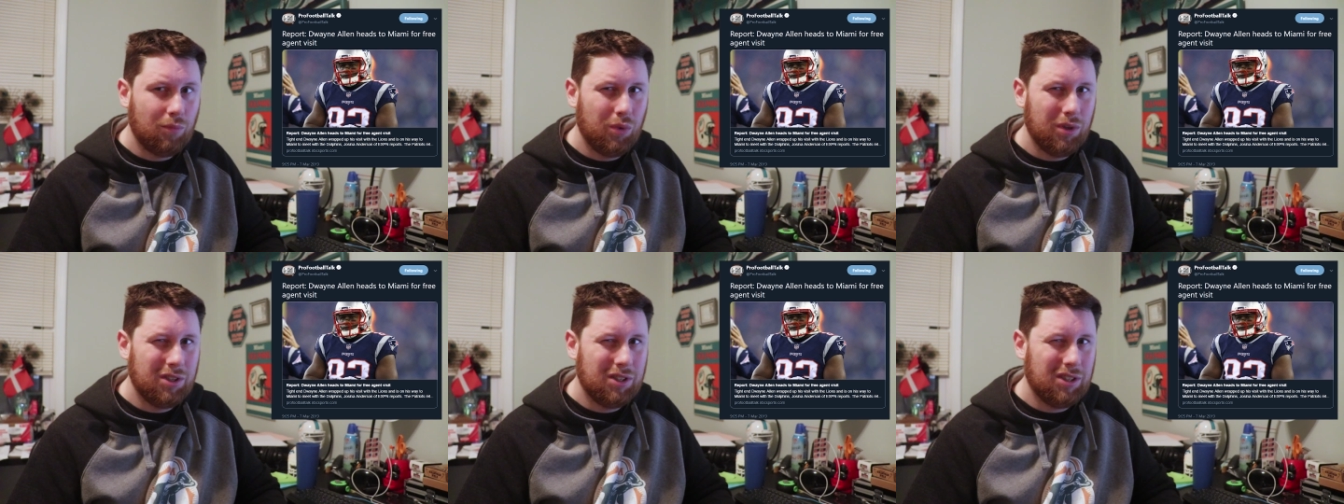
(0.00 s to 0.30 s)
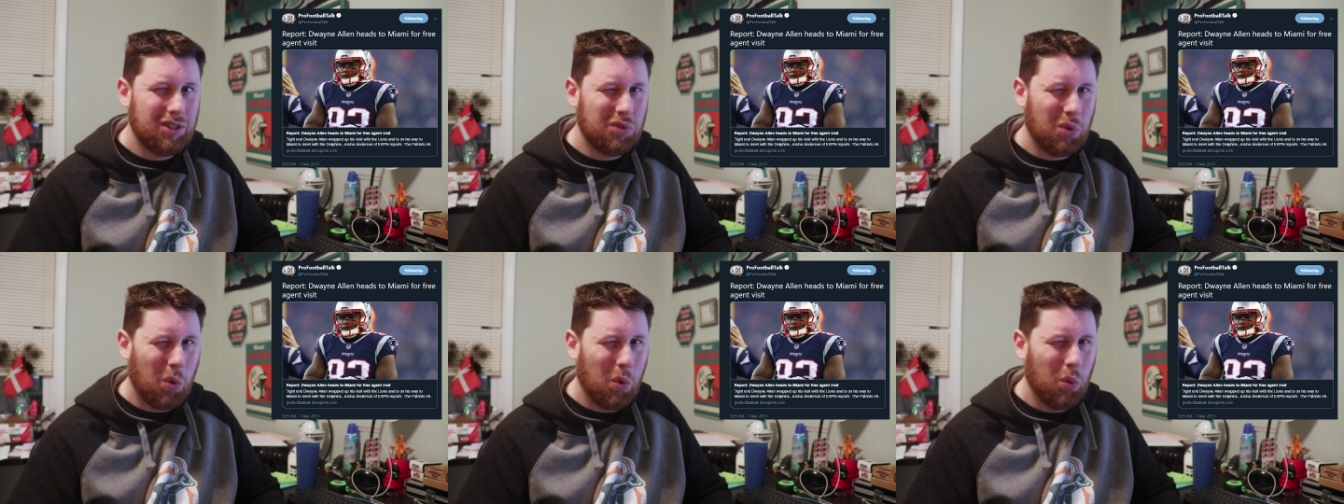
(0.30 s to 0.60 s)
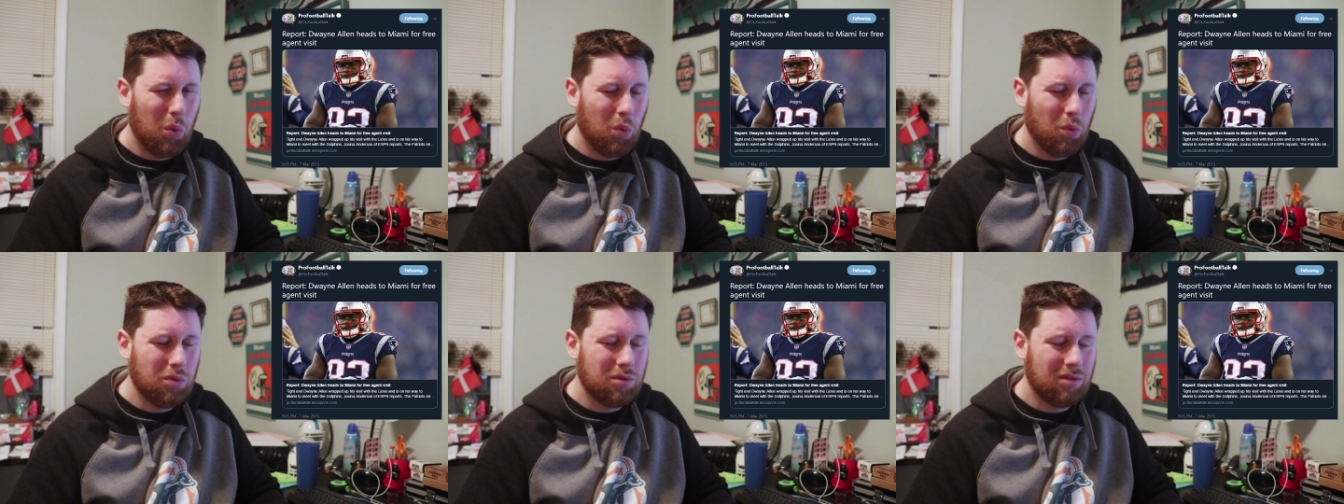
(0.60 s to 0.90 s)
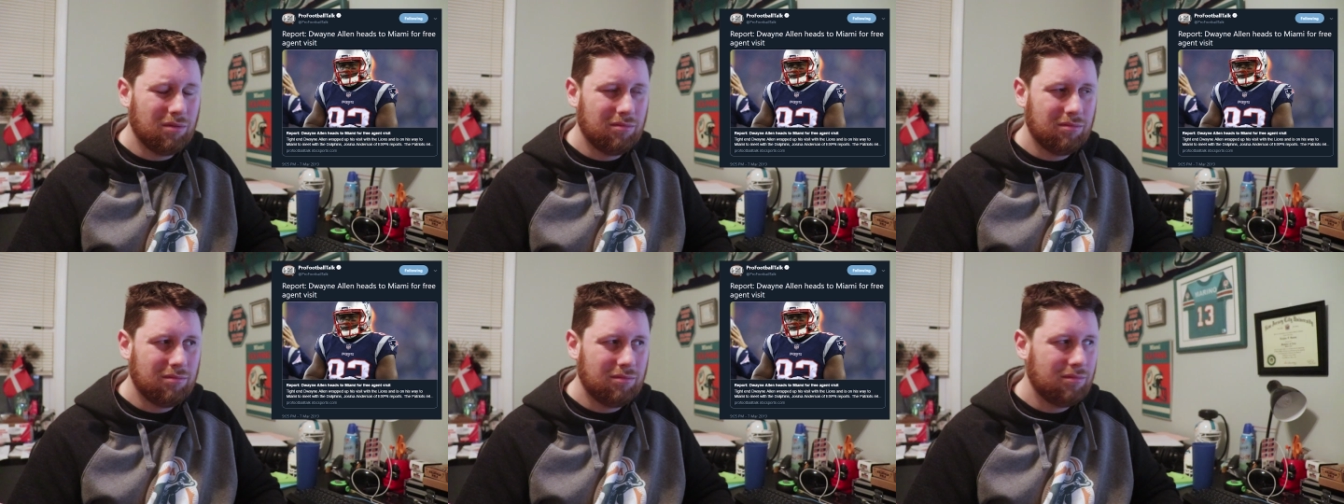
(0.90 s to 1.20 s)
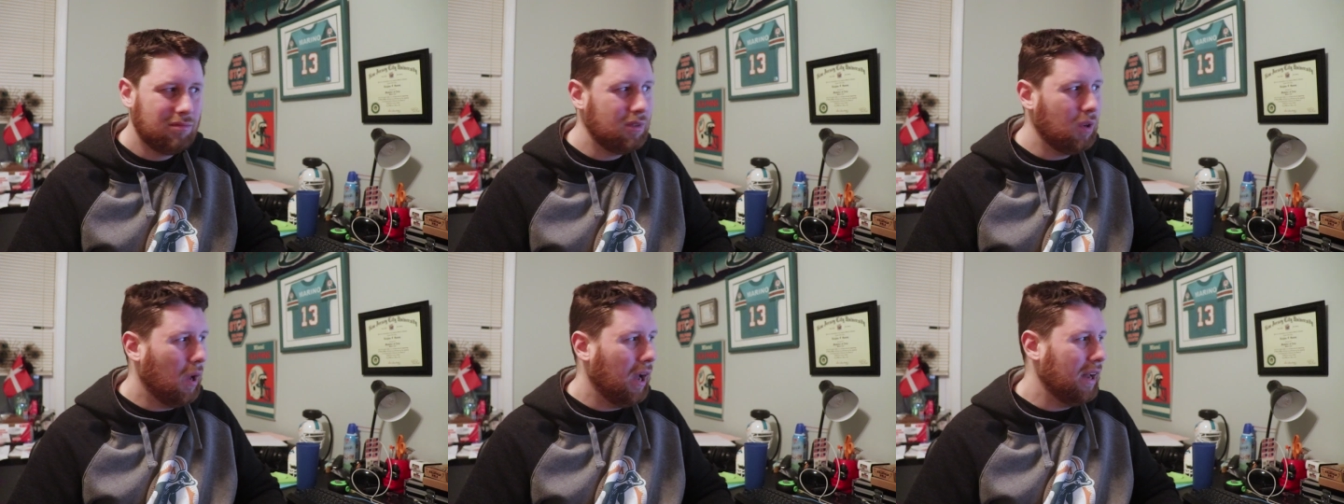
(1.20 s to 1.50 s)
which he's old,
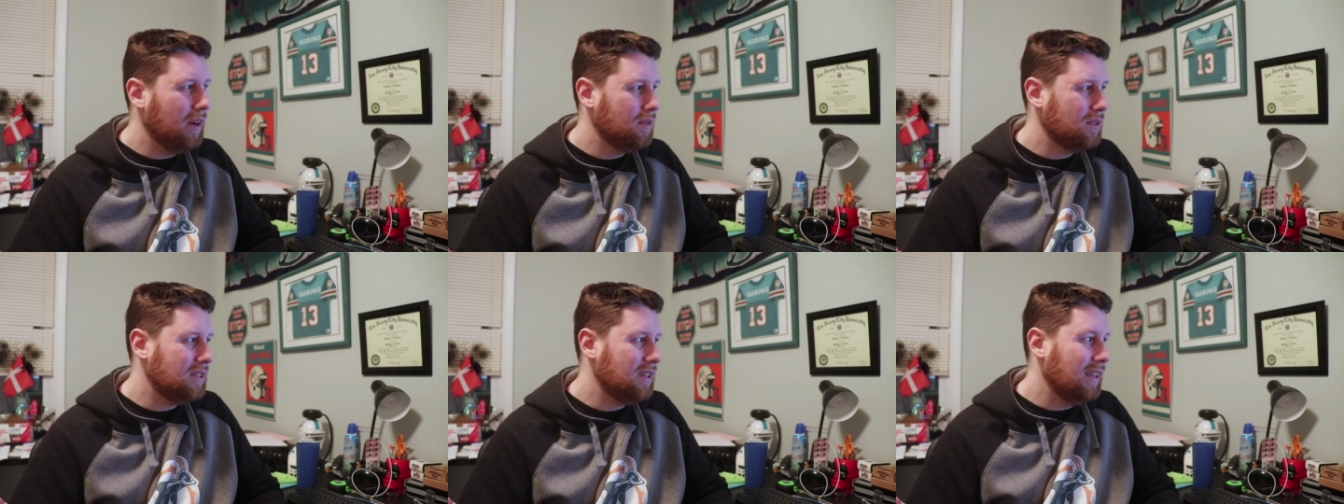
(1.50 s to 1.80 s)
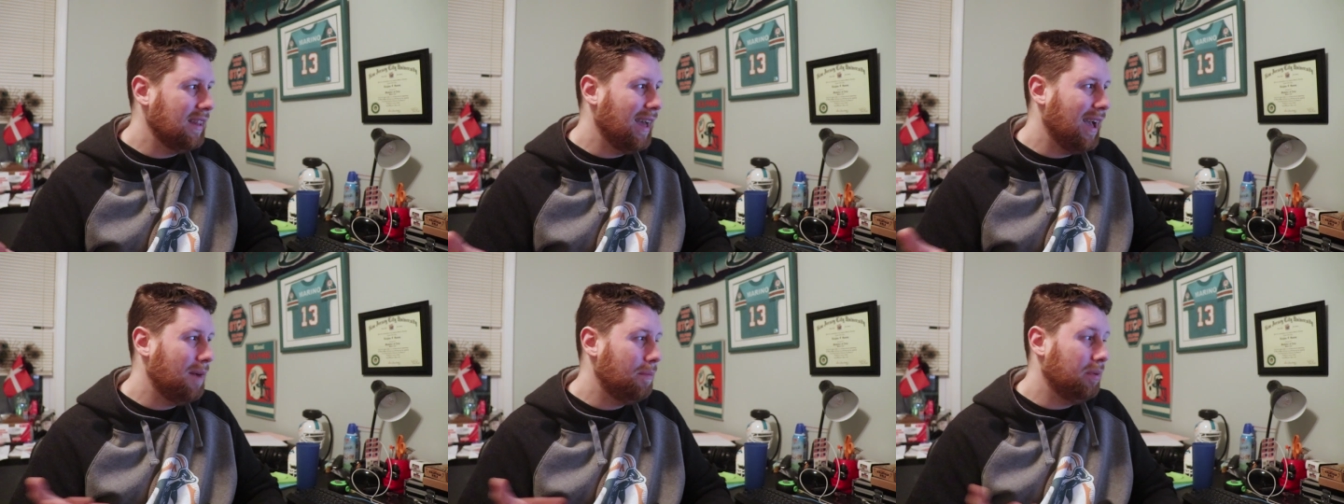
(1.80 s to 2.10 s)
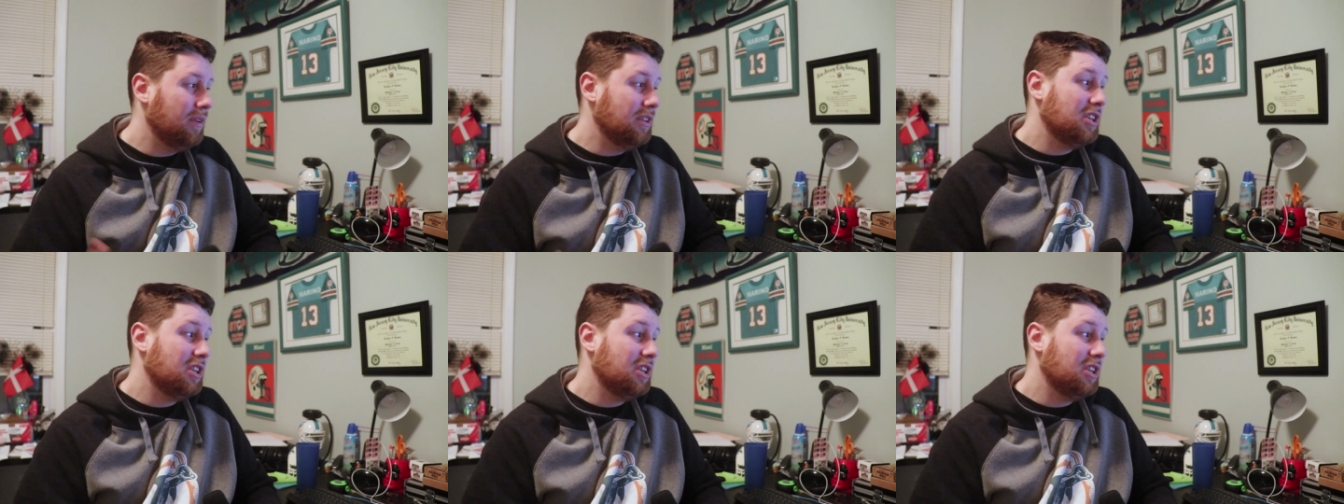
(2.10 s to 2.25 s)
so I don't see that.